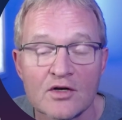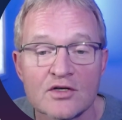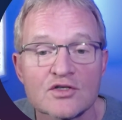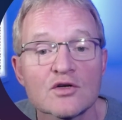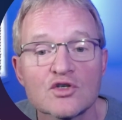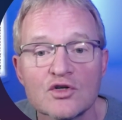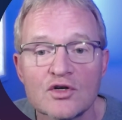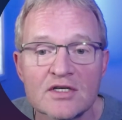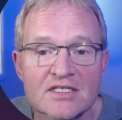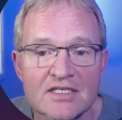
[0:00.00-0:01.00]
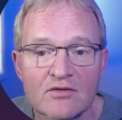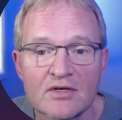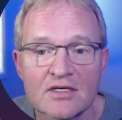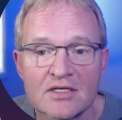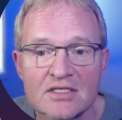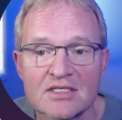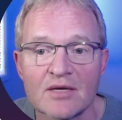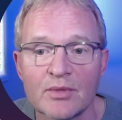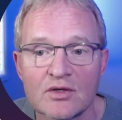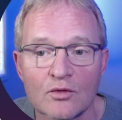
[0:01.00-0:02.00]
So should you consider it,
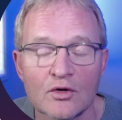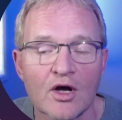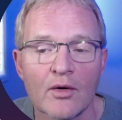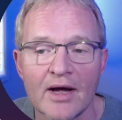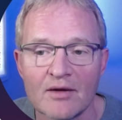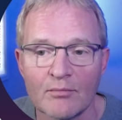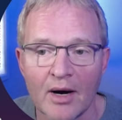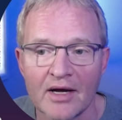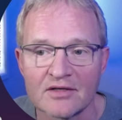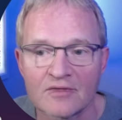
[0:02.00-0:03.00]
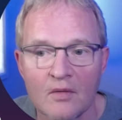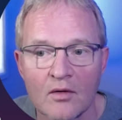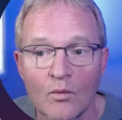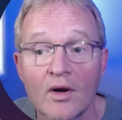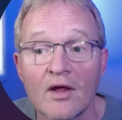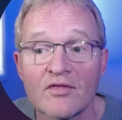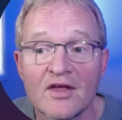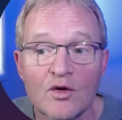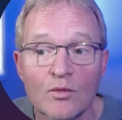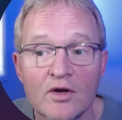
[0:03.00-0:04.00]
skip it, or go ahead and buy it? Well, I
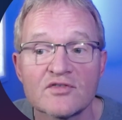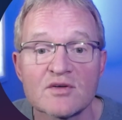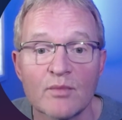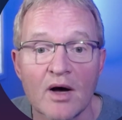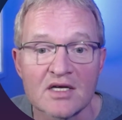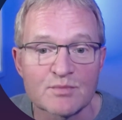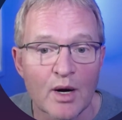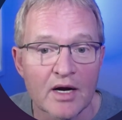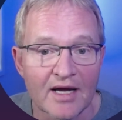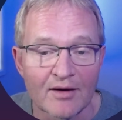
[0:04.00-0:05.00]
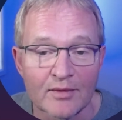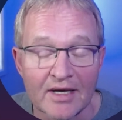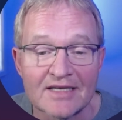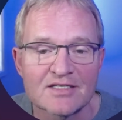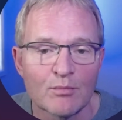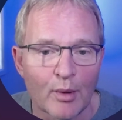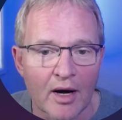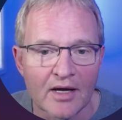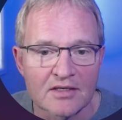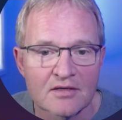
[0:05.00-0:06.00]
think you would have surmised by now, it's a
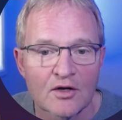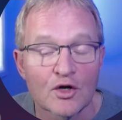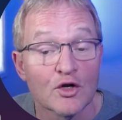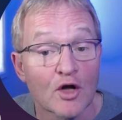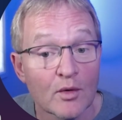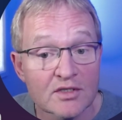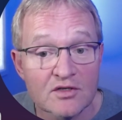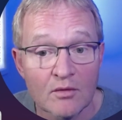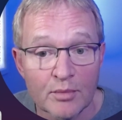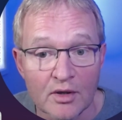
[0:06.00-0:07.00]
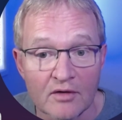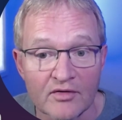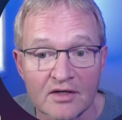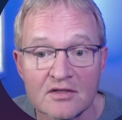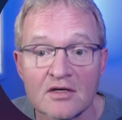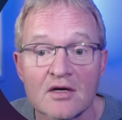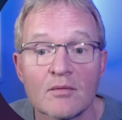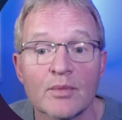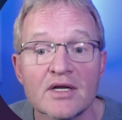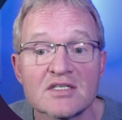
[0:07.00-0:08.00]
buy it. No, it's not perfect,
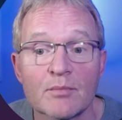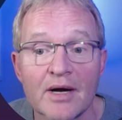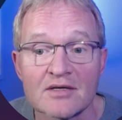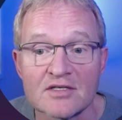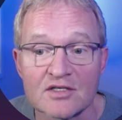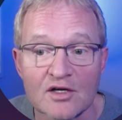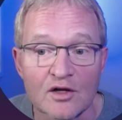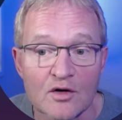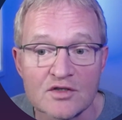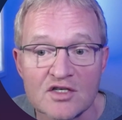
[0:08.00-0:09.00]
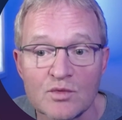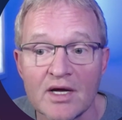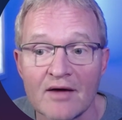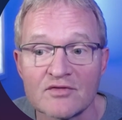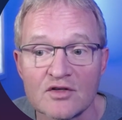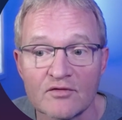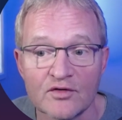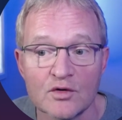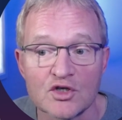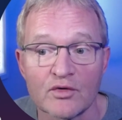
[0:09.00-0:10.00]
but it's about as close as we have to the
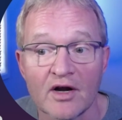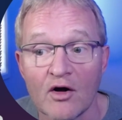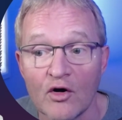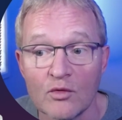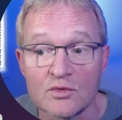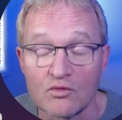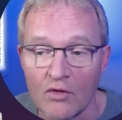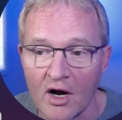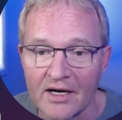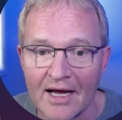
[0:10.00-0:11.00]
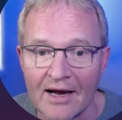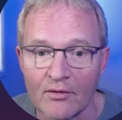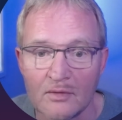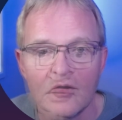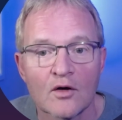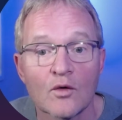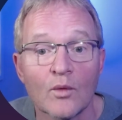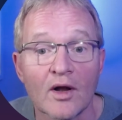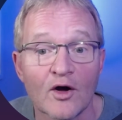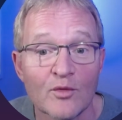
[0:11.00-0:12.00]
future in our homes right now.
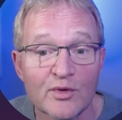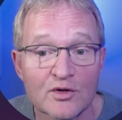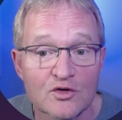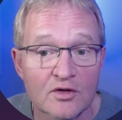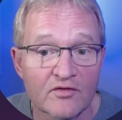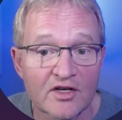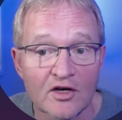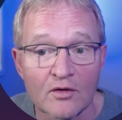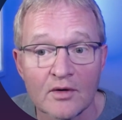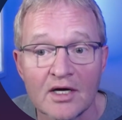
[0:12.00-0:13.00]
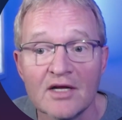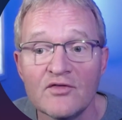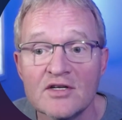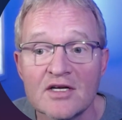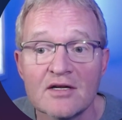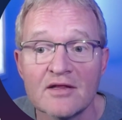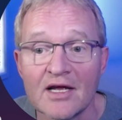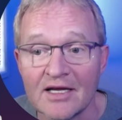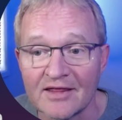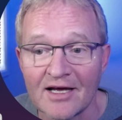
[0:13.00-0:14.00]
Well, I hope you enjoyed the video, and if you did,
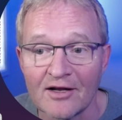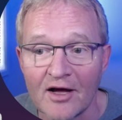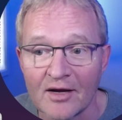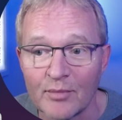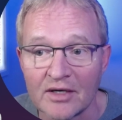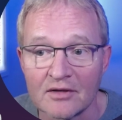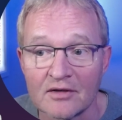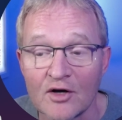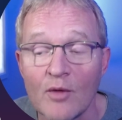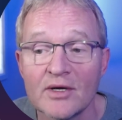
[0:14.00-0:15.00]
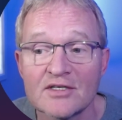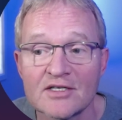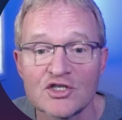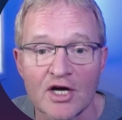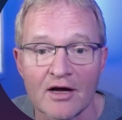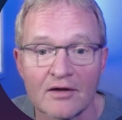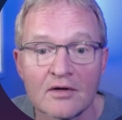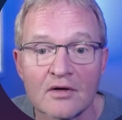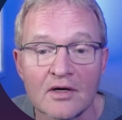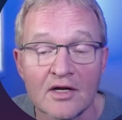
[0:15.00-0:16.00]
then hit that like button, comment and share.
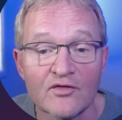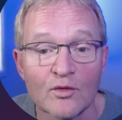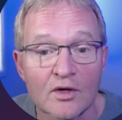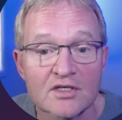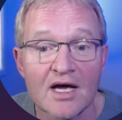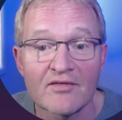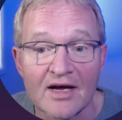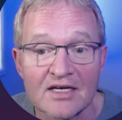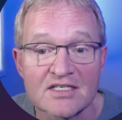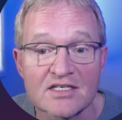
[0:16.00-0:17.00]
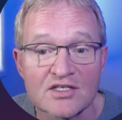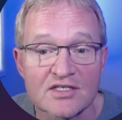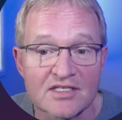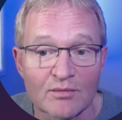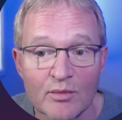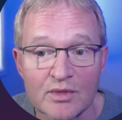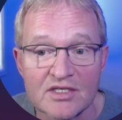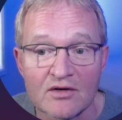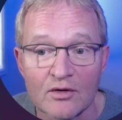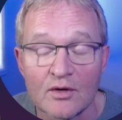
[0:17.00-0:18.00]
And if you want to have access to similar
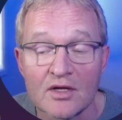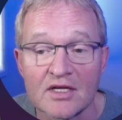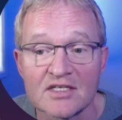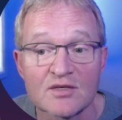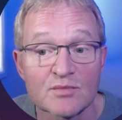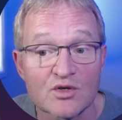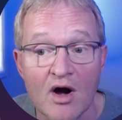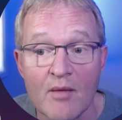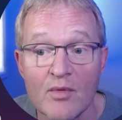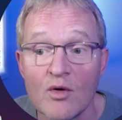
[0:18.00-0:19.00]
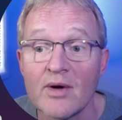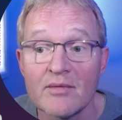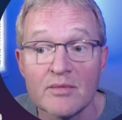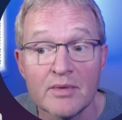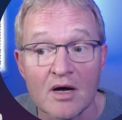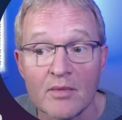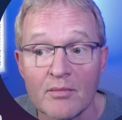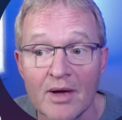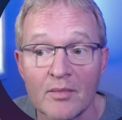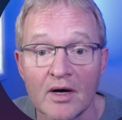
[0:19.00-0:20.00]
material, then subscribe or maybe become a
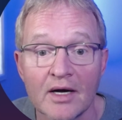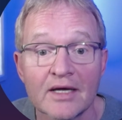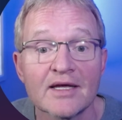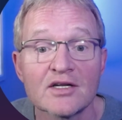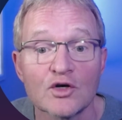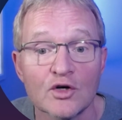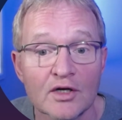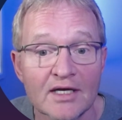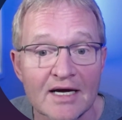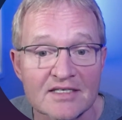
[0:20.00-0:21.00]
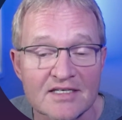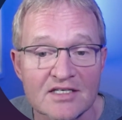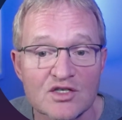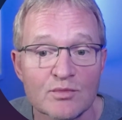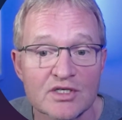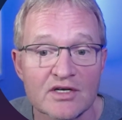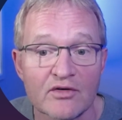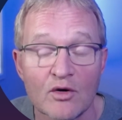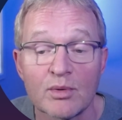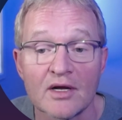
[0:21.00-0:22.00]
member and get early access to
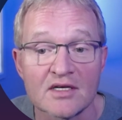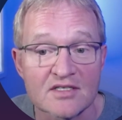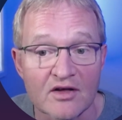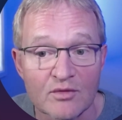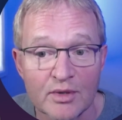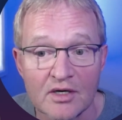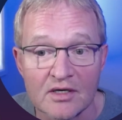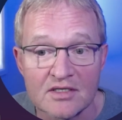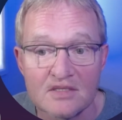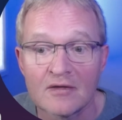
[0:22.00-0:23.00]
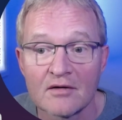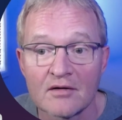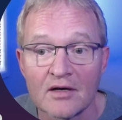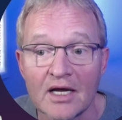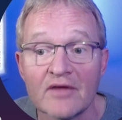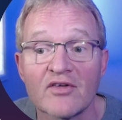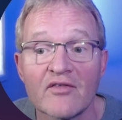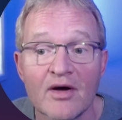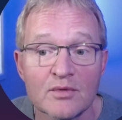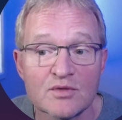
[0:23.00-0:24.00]
material plus other perks. And if I've
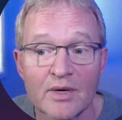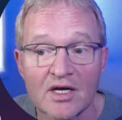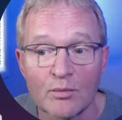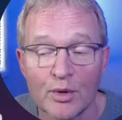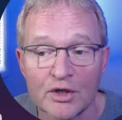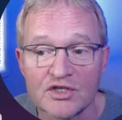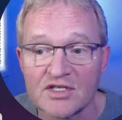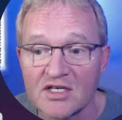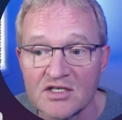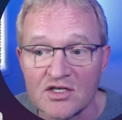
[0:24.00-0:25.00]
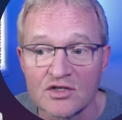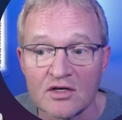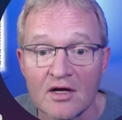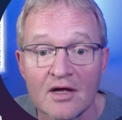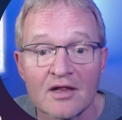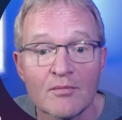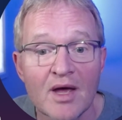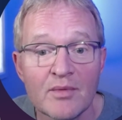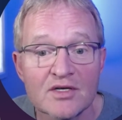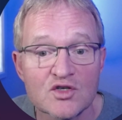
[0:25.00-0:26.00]
helped you make a purchasing decision, then
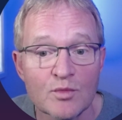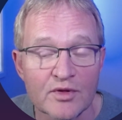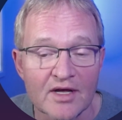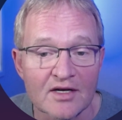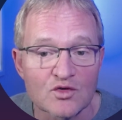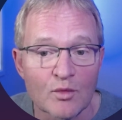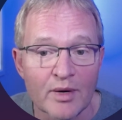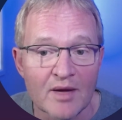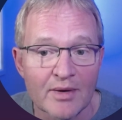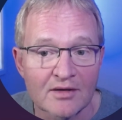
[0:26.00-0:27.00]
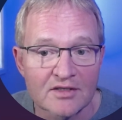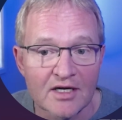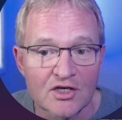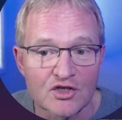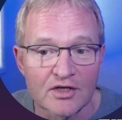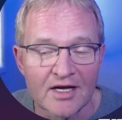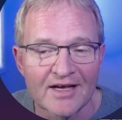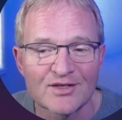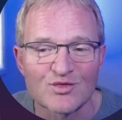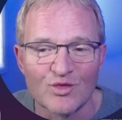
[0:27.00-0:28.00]
maybe a super thanks or PayPal donation,
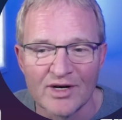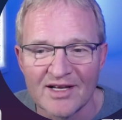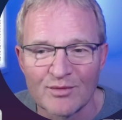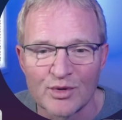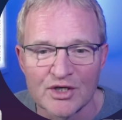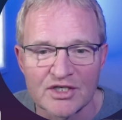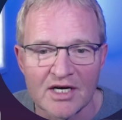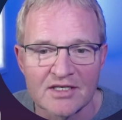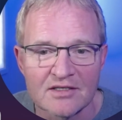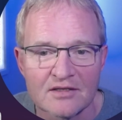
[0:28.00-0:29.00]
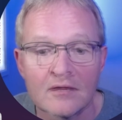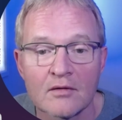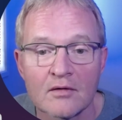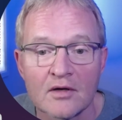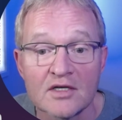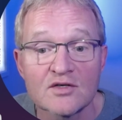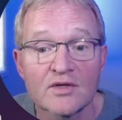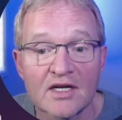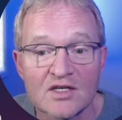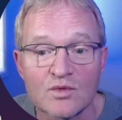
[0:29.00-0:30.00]
it's really appreciated. Until
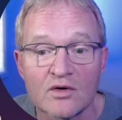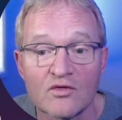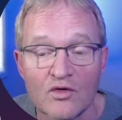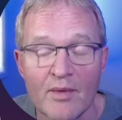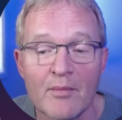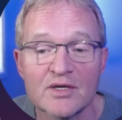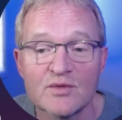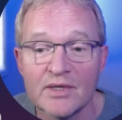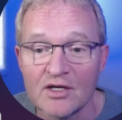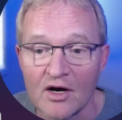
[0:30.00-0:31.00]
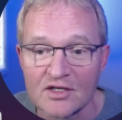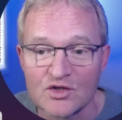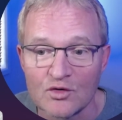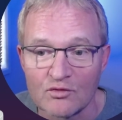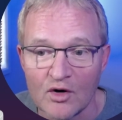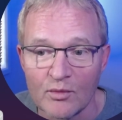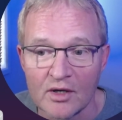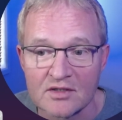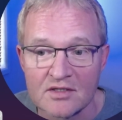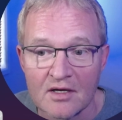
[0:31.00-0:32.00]
the next one, remember to be nice to your
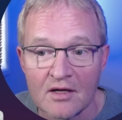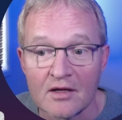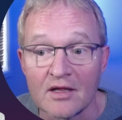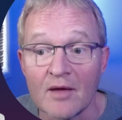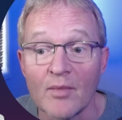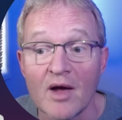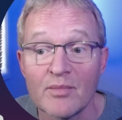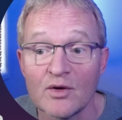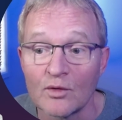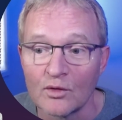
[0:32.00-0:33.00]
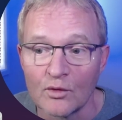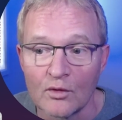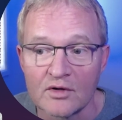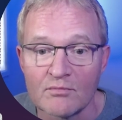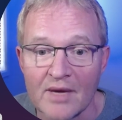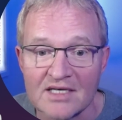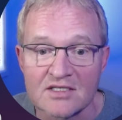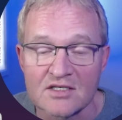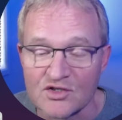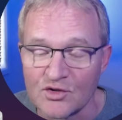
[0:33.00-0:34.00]
robots. They might be your lord and
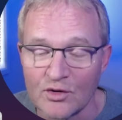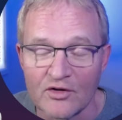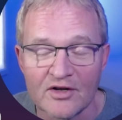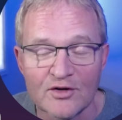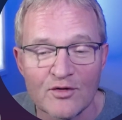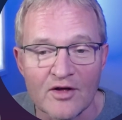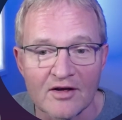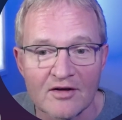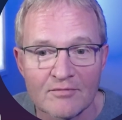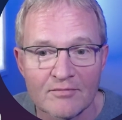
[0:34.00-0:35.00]
master sooner than you think.